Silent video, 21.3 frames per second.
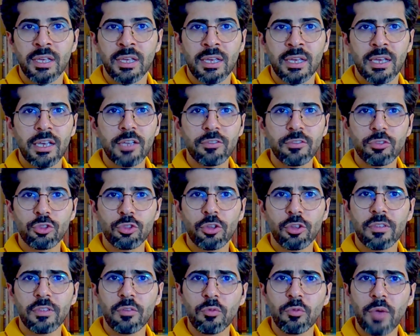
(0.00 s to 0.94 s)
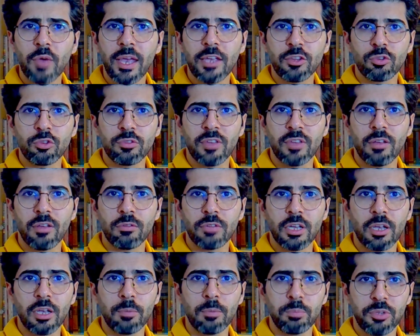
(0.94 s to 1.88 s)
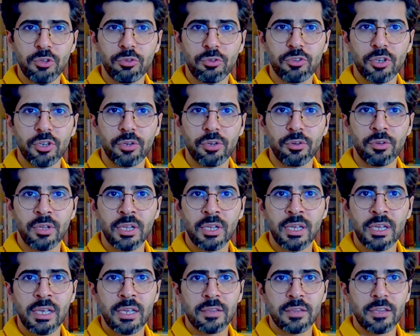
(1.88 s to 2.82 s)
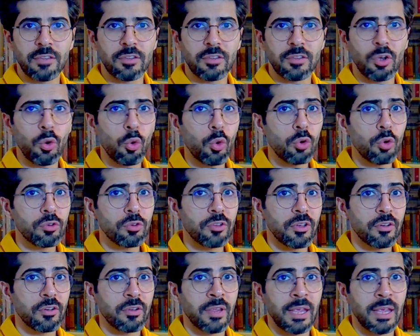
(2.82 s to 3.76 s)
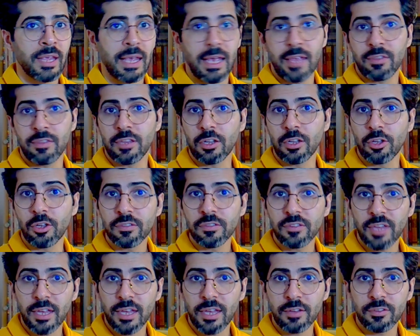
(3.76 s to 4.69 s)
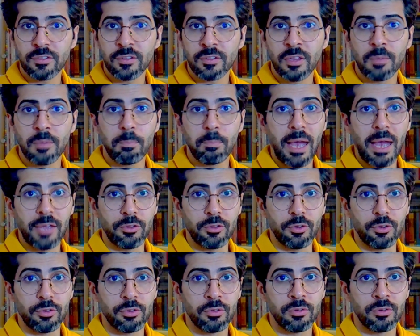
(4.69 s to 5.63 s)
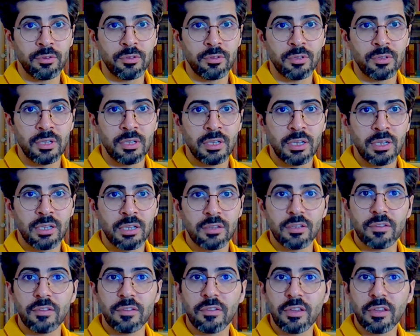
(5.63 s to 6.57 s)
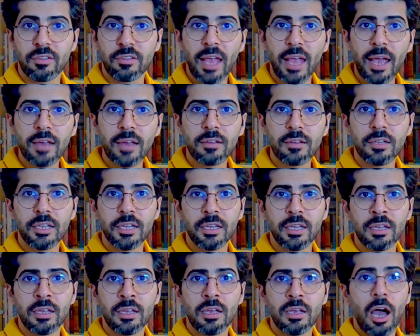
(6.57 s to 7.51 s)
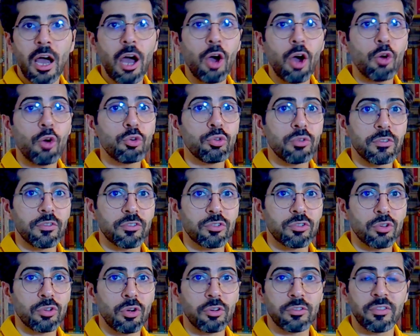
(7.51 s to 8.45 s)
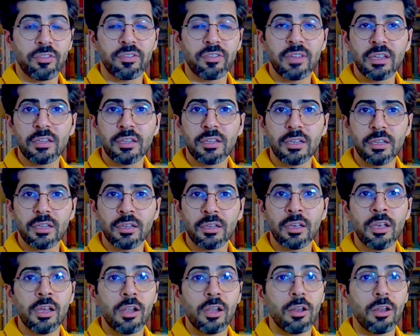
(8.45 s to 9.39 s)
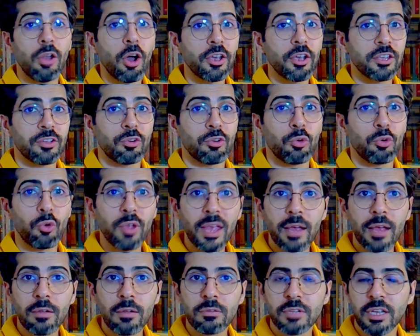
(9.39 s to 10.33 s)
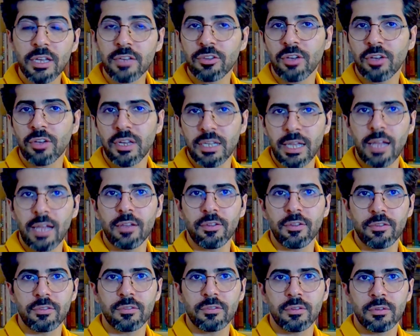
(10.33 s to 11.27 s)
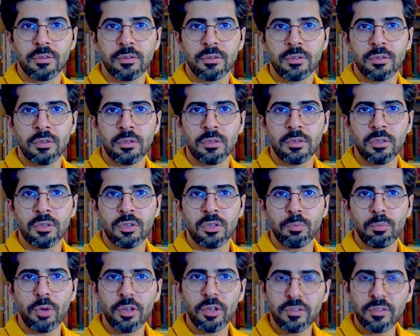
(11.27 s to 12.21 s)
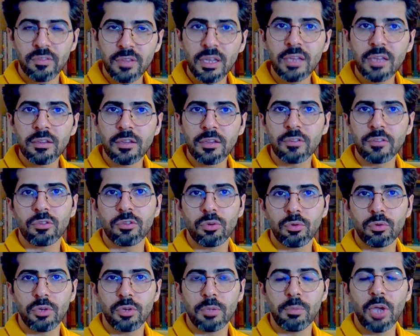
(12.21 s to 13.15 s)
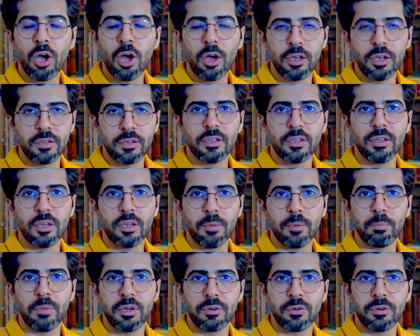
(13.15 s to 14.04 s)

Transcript: It's just a way to tell the computer that the order and the context matter. This is exactly how you start thinking like a real data analyst, by seeing the story behind the number.